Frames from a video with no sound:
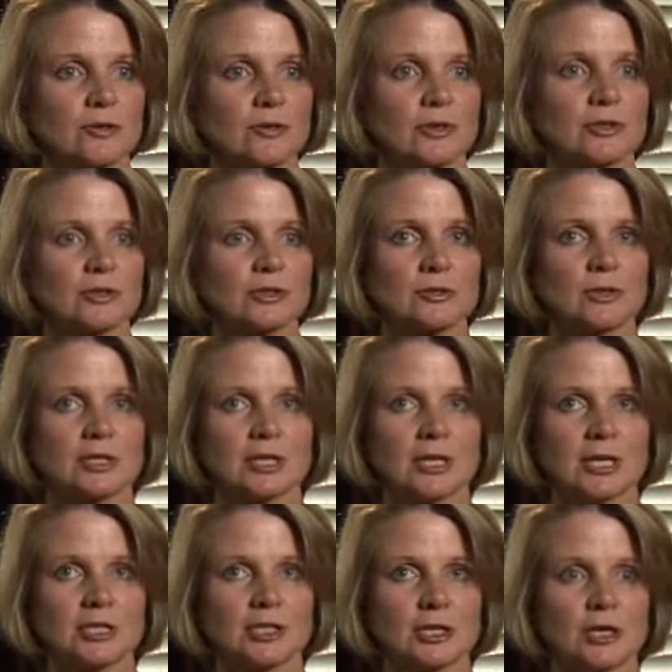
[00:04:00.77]
over to an
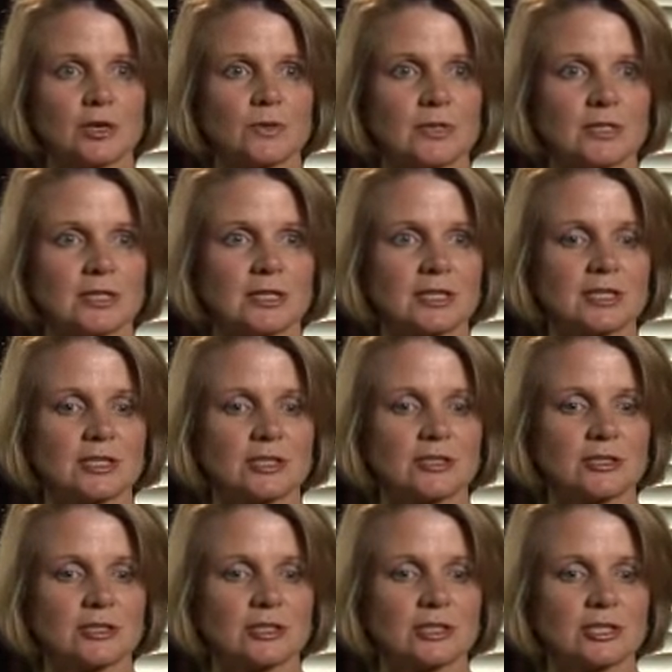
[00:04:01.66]
EHR with Sage
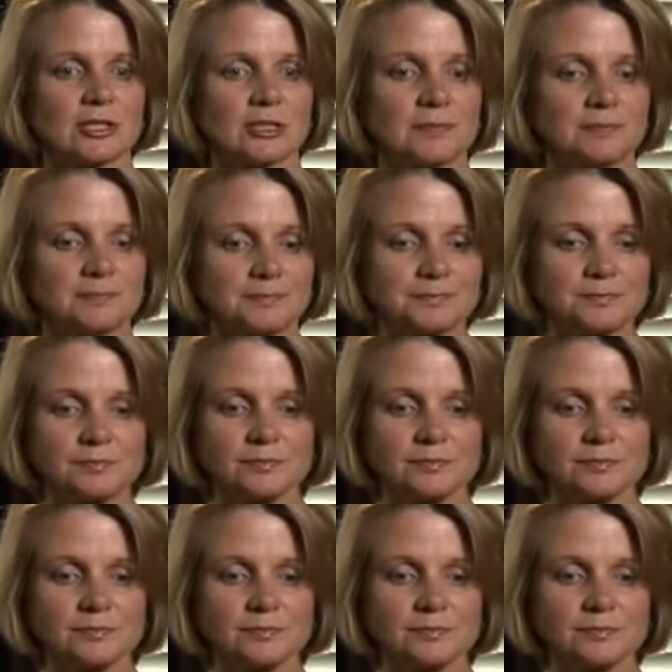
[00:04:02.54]
Intergy,